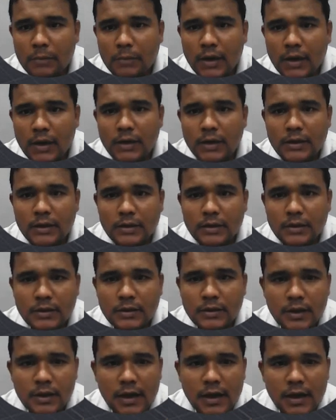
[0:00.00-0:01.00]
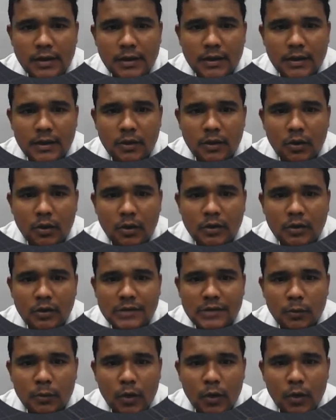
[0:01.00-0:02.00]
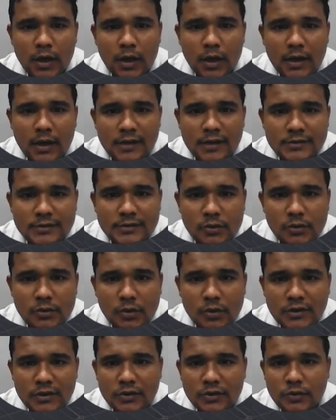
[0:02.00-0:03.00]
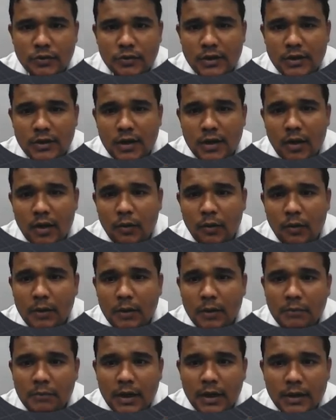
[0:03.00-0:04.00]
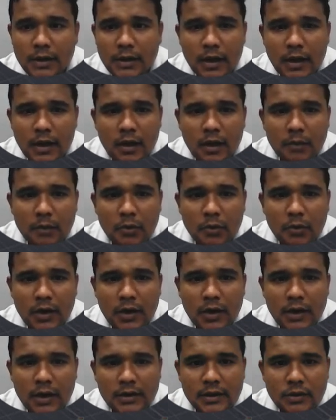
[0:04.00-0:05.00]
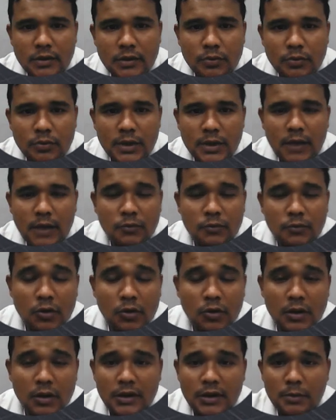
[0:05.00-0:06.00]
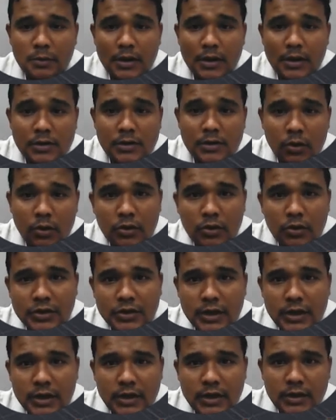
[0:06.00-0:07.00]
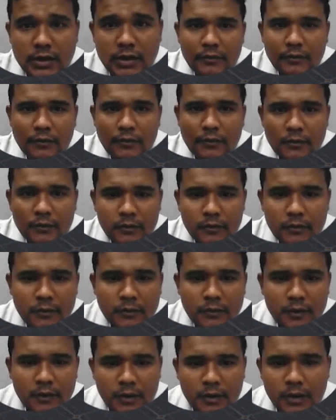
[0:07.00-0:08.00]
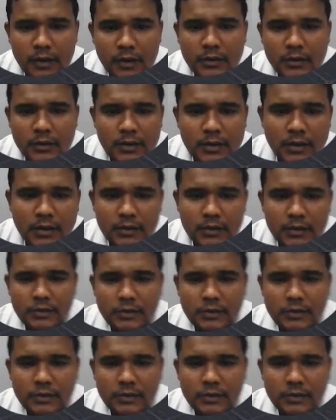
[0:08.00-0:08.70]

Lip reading: in the garden or somewhere else closer to the ground, but they are more likely to become soil damaged or shaded. Third,